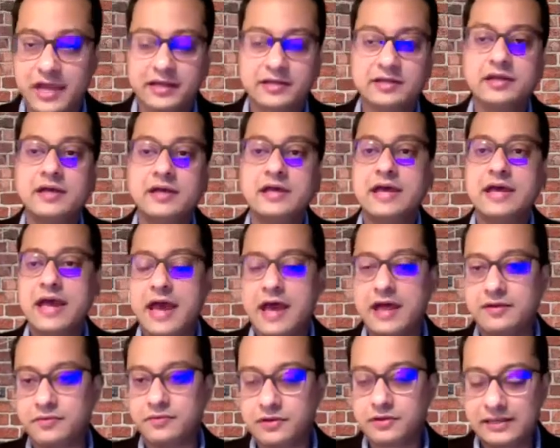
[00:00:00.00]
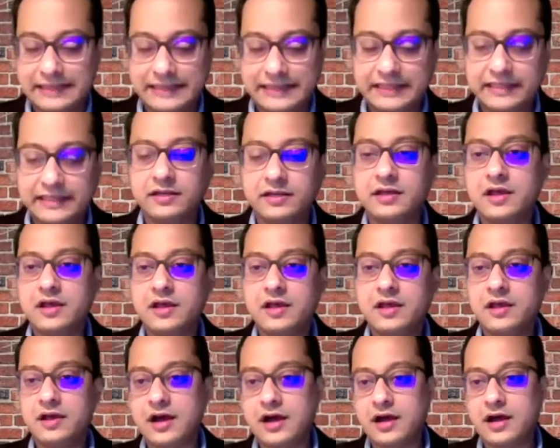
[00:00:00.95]
and cleaned
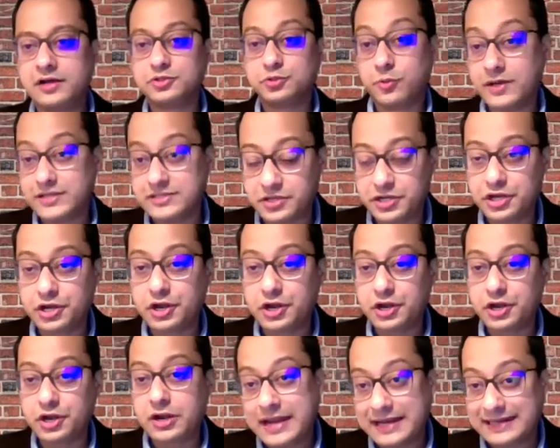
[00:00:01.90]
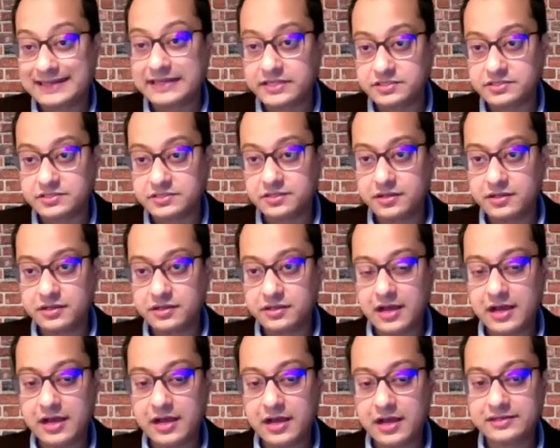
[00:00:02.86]
twice a year at least,
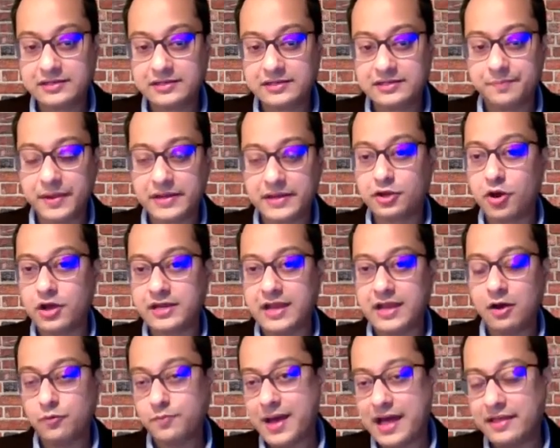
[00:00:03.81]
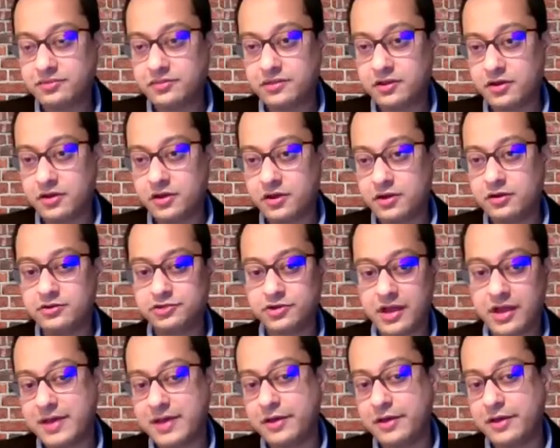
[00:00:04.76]
depending on how bad their dry mouth
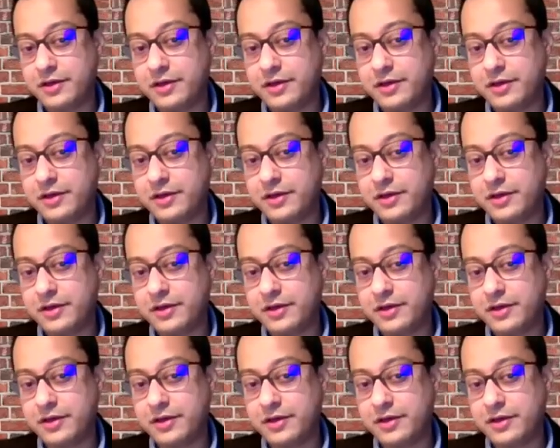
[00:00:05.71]
is.